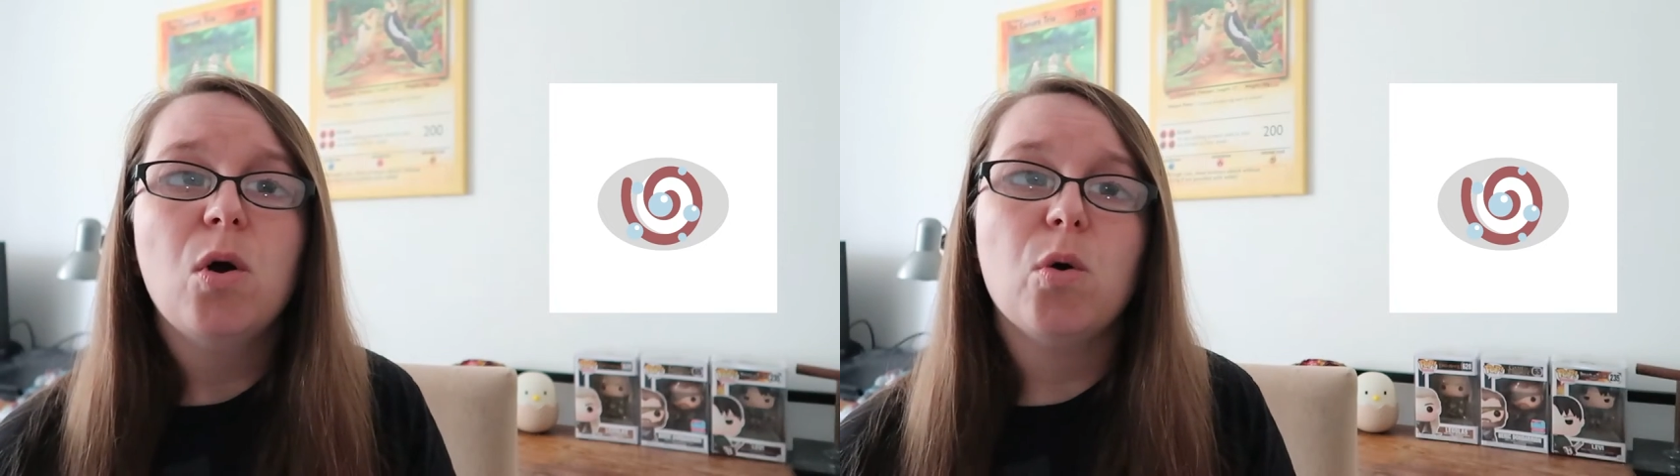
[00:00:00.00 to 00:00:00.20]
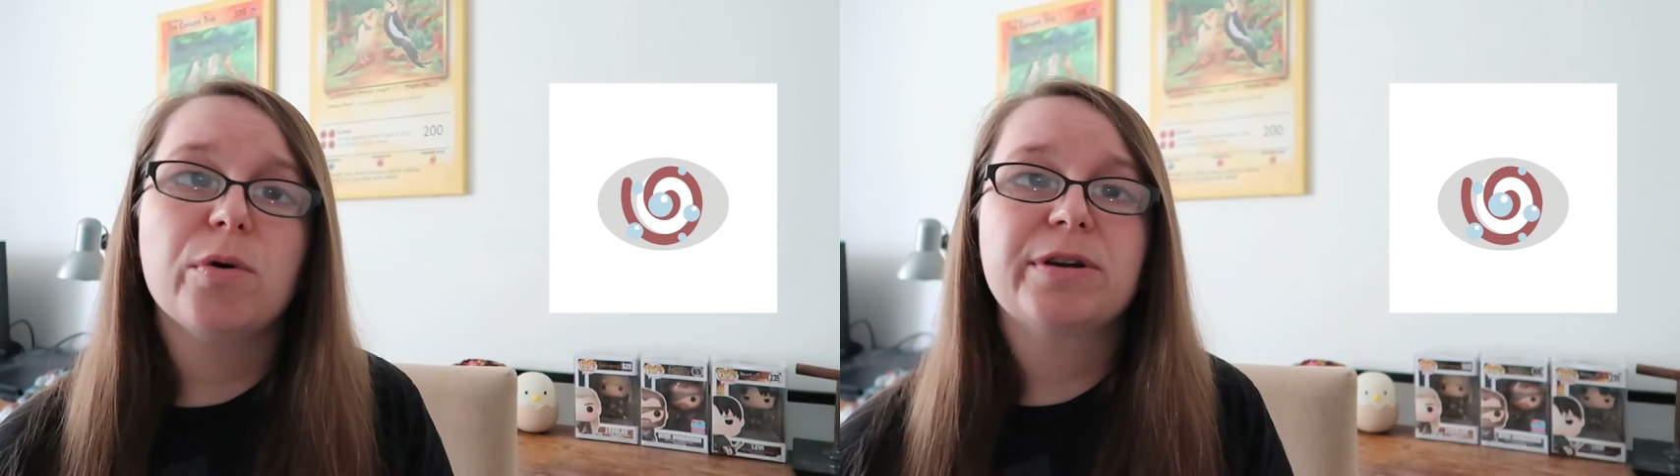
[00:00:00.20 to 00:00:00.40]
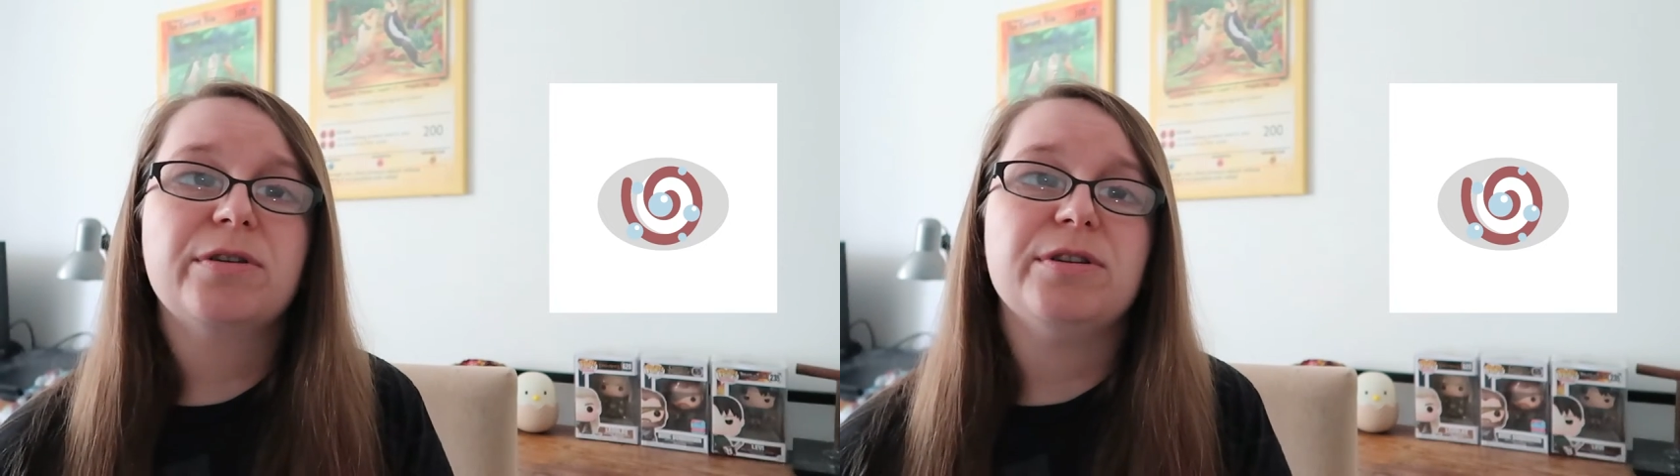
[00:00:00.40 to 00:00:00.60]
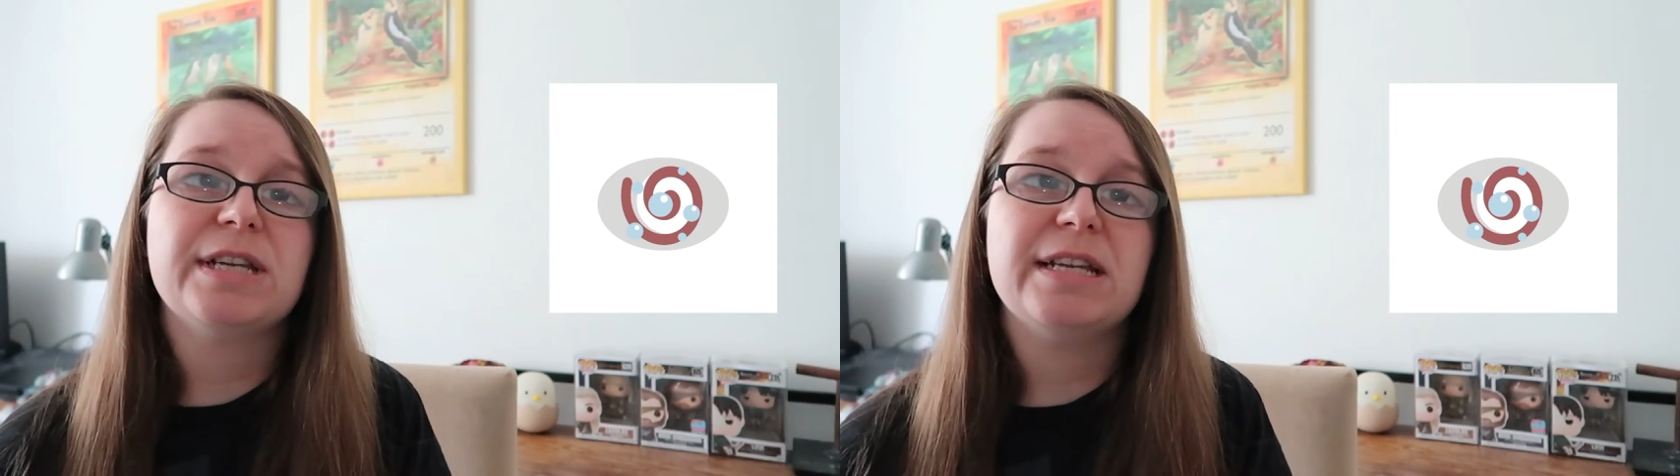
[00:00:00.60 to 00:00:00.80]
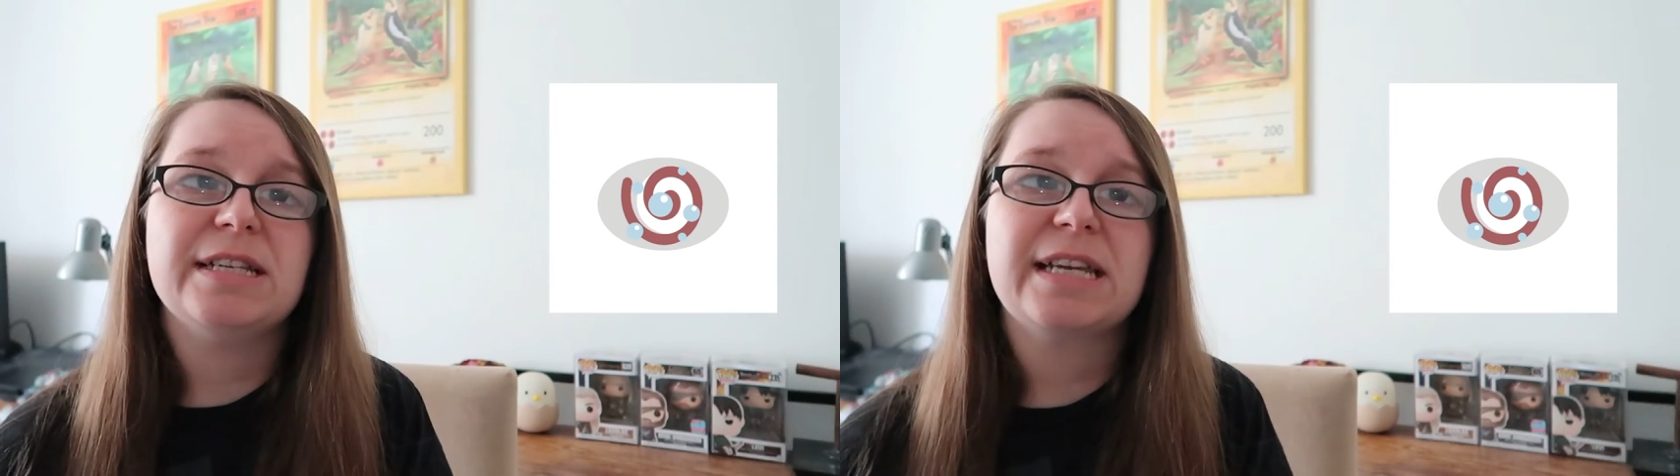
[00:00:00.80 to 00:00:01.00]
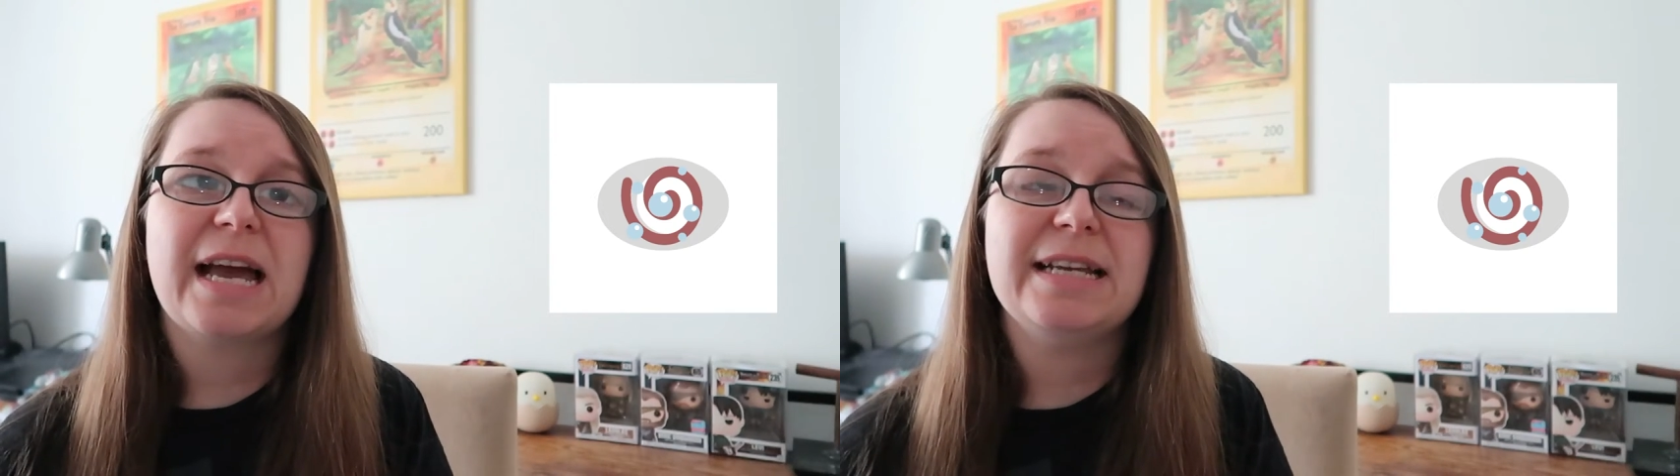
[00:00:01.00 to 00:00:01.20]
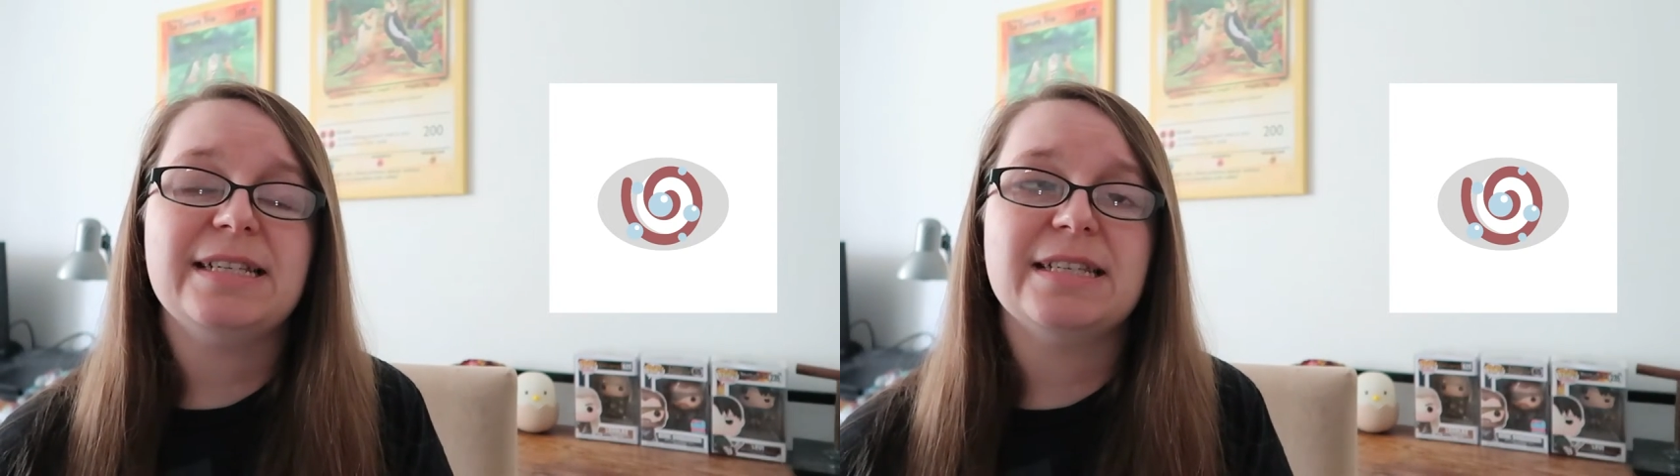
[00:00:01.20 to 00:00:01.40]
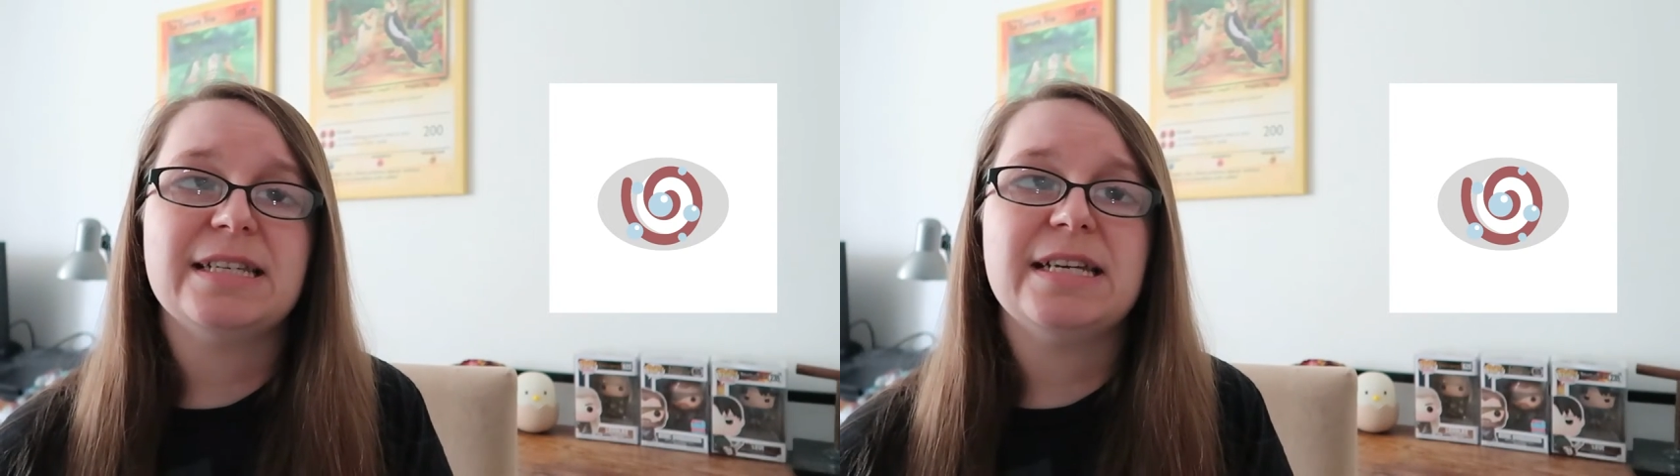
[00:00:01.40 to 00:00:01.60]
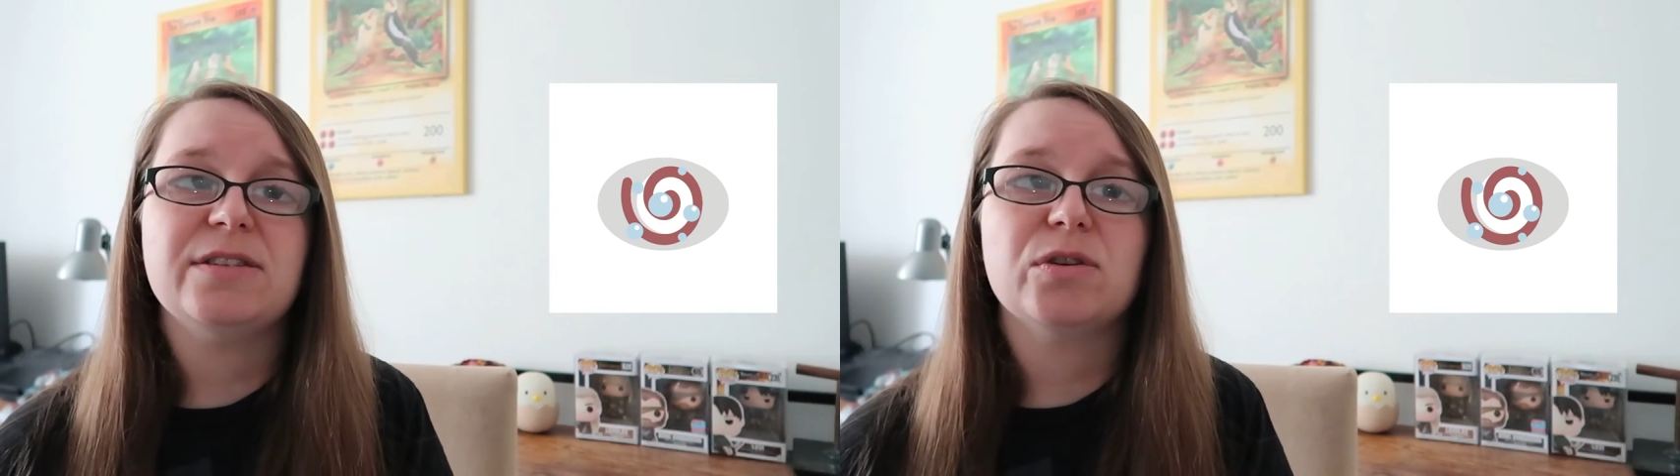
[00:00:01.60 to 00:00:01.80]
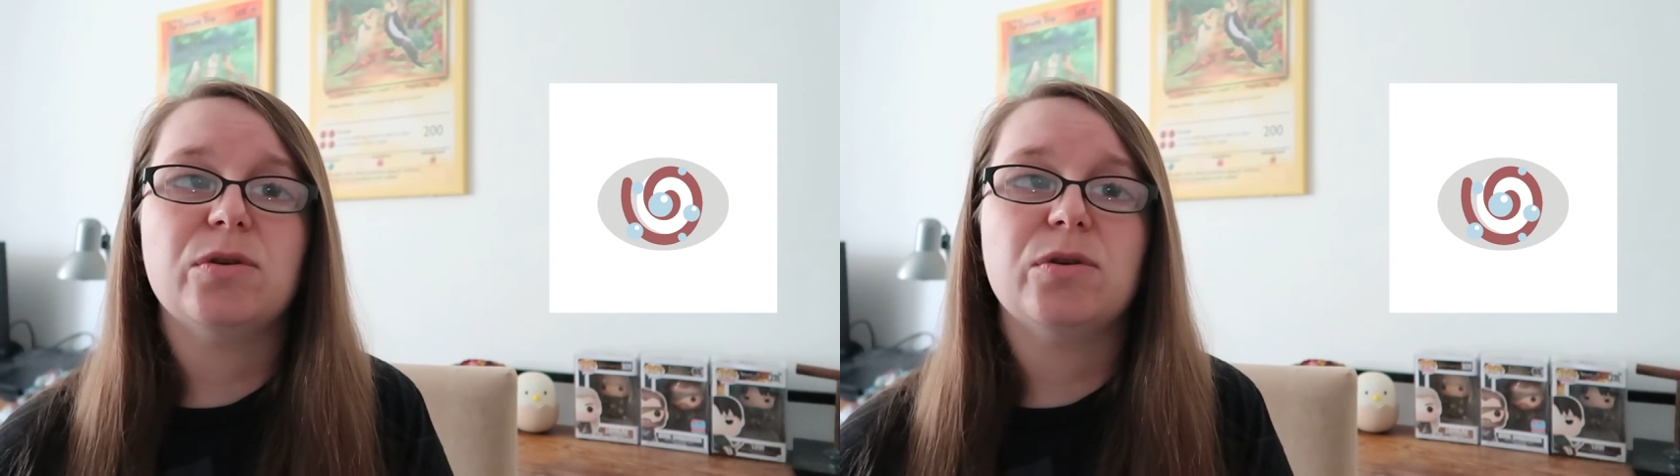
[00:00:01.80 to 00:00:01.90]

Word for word: or it could indicate disease